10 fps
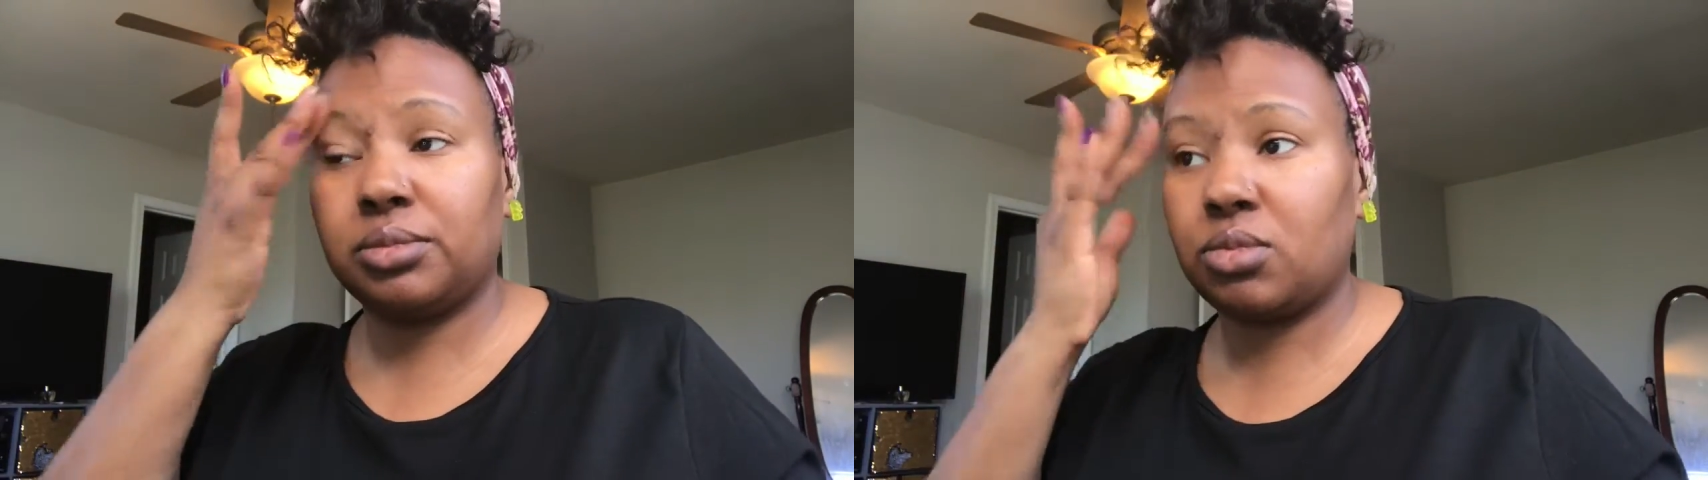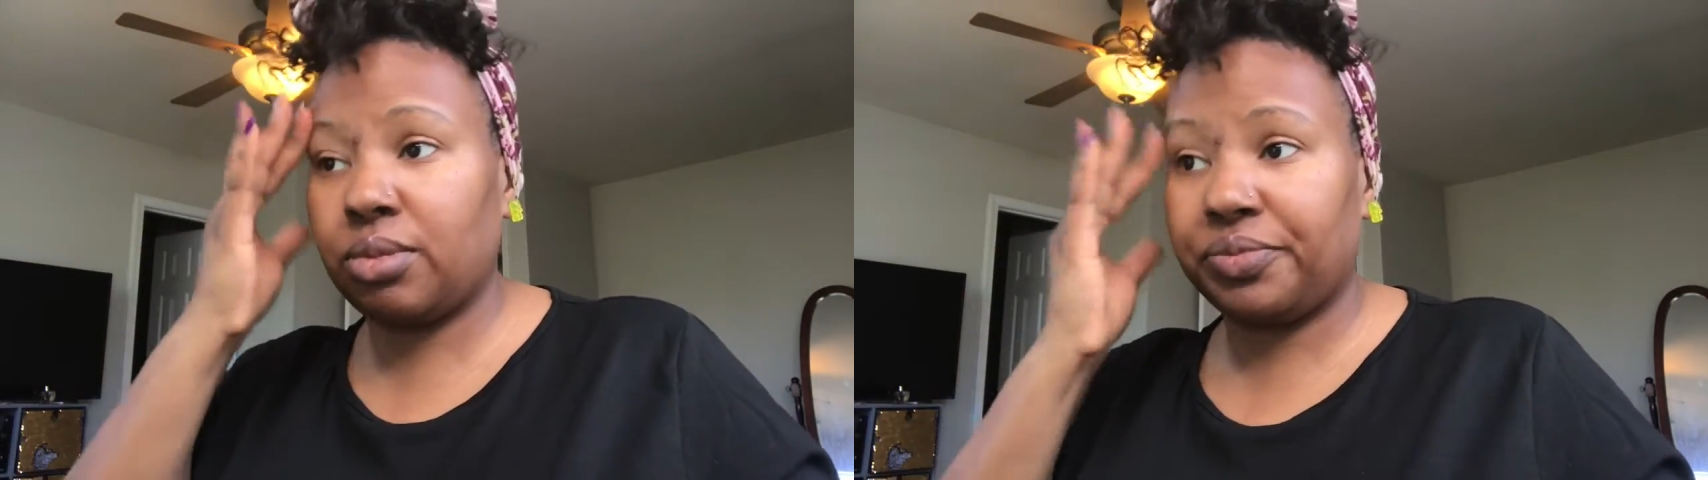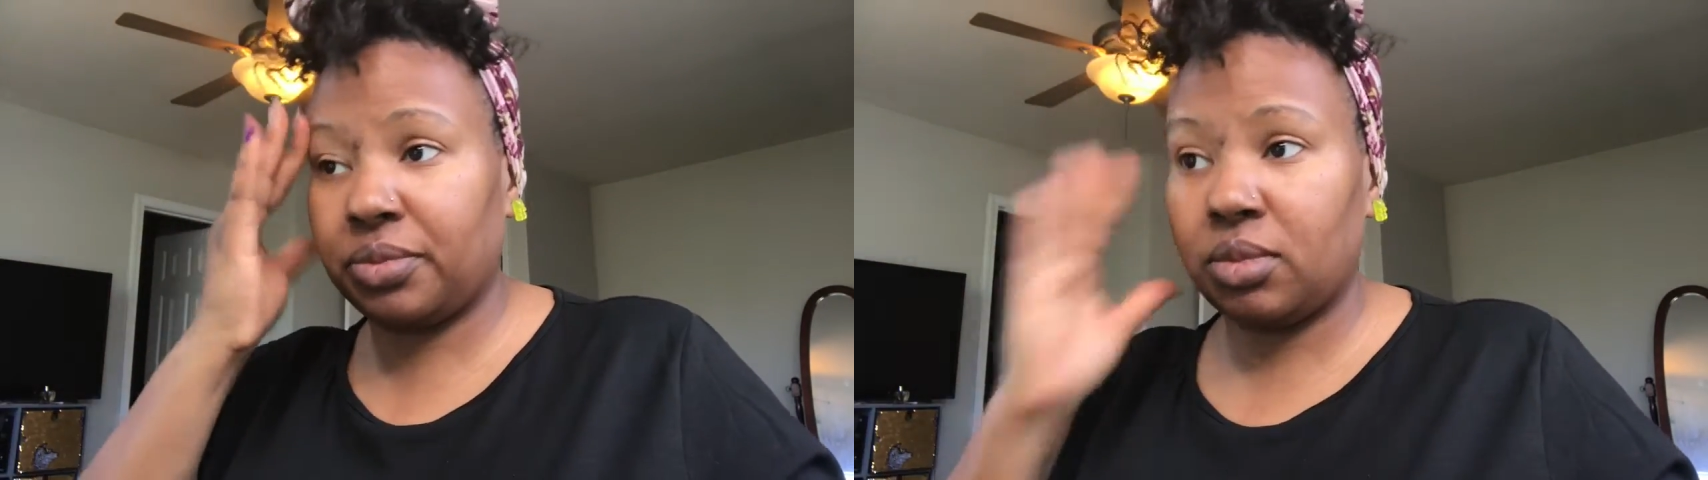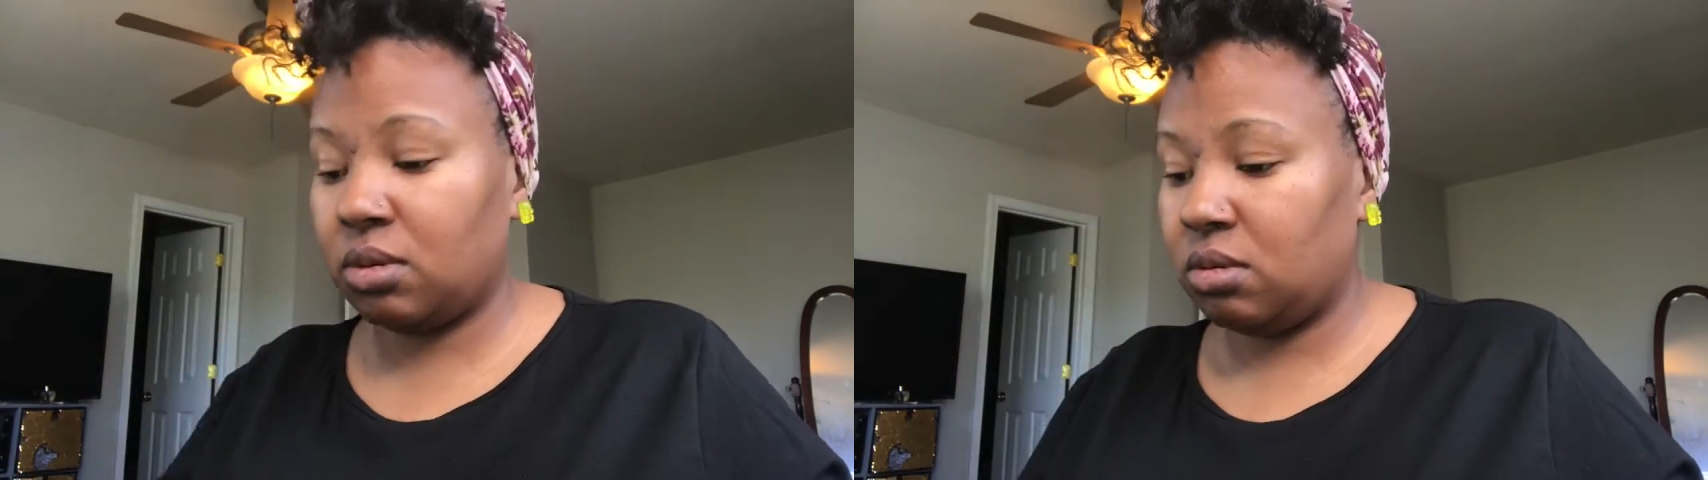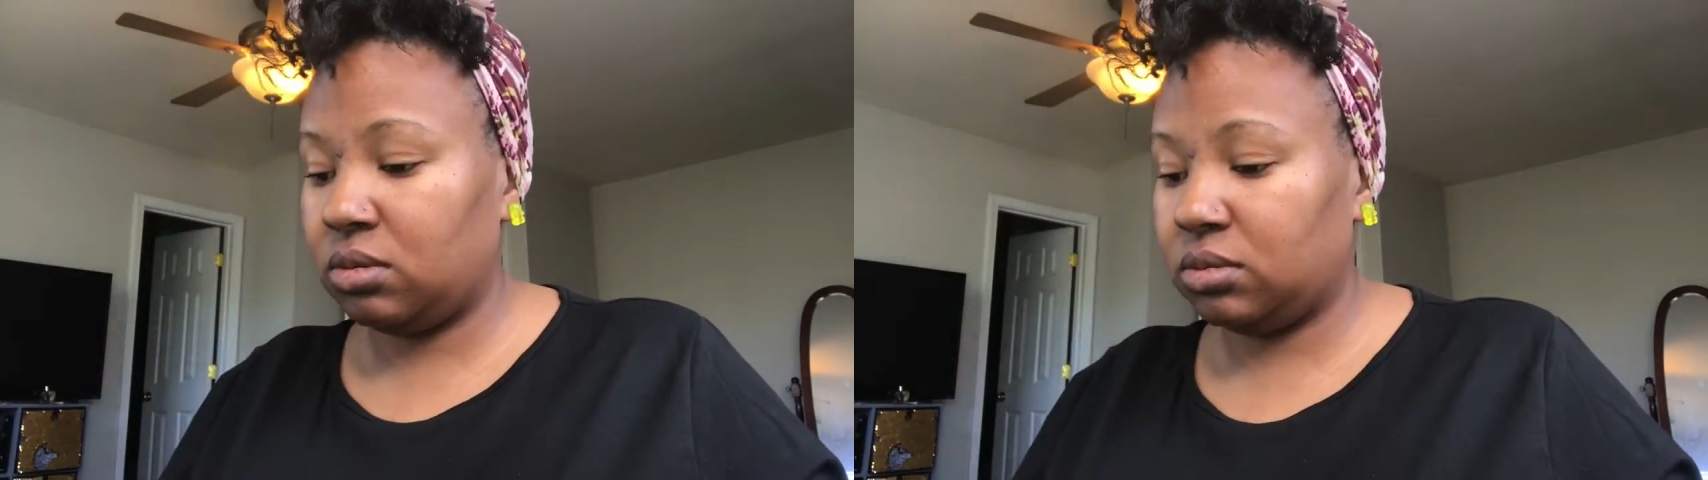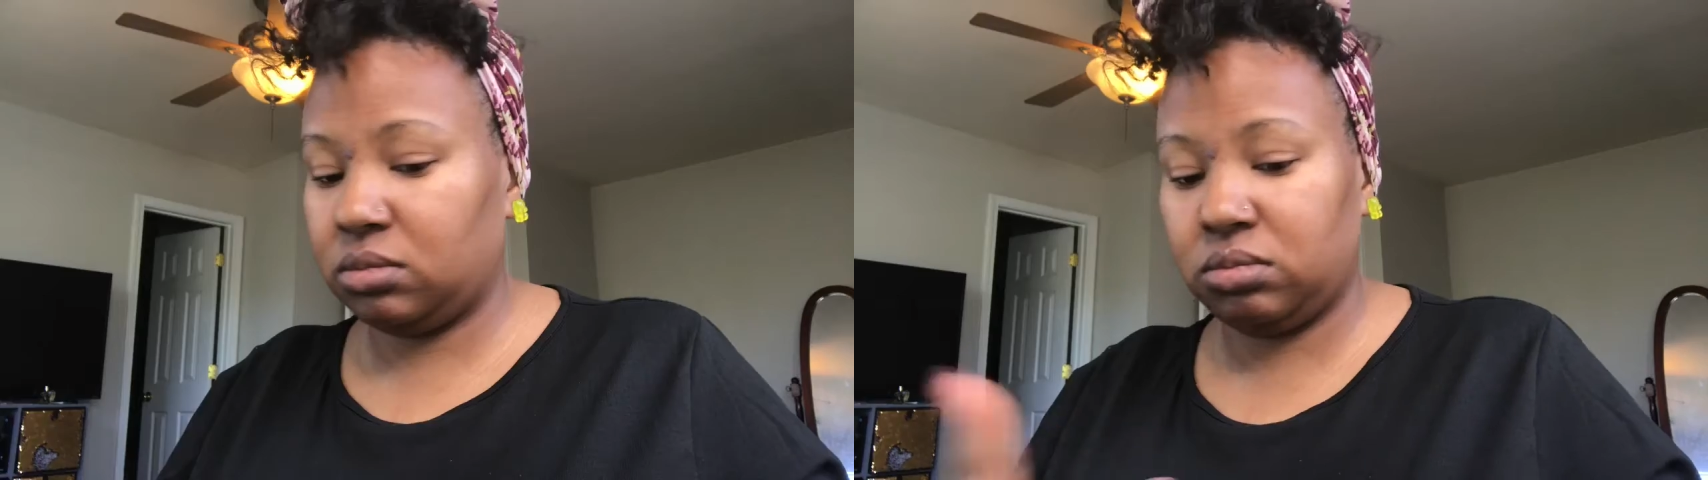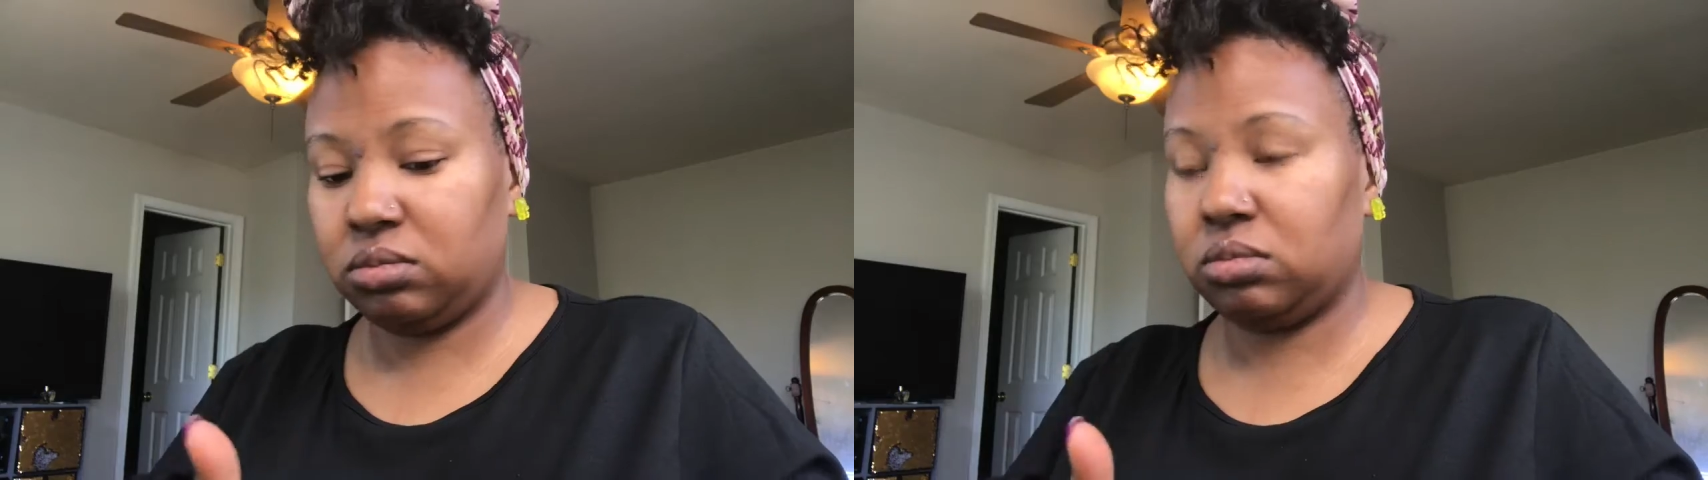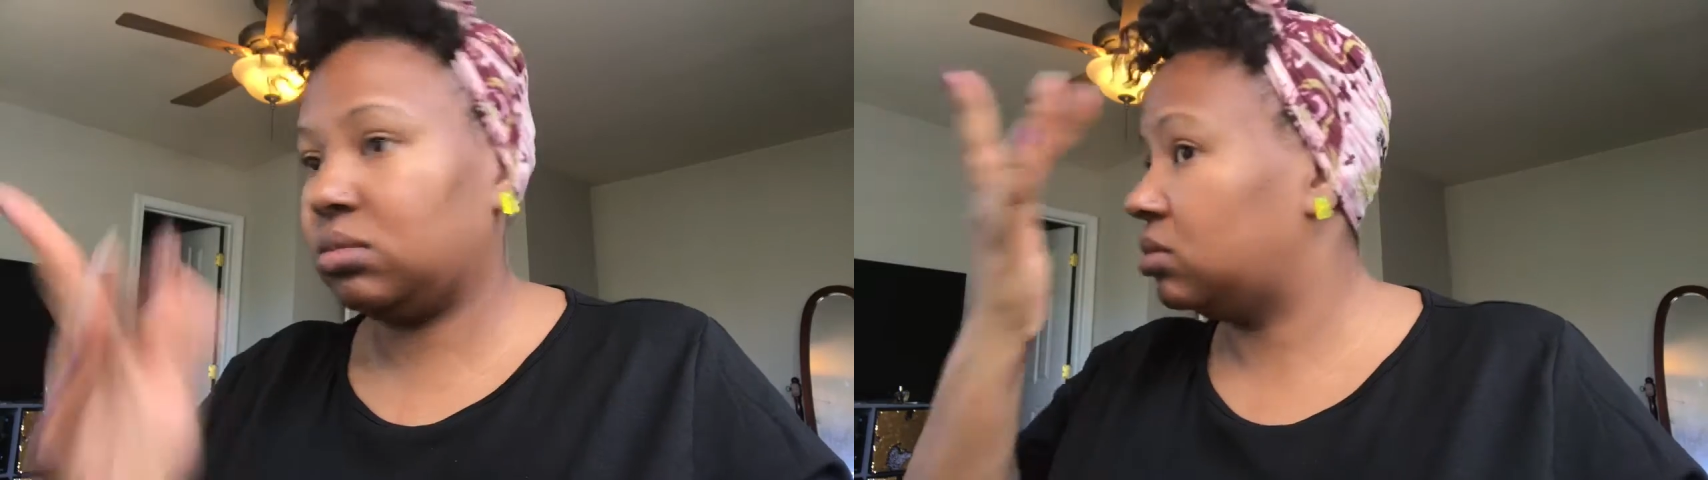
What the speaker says: So boom, boom, boom. Putting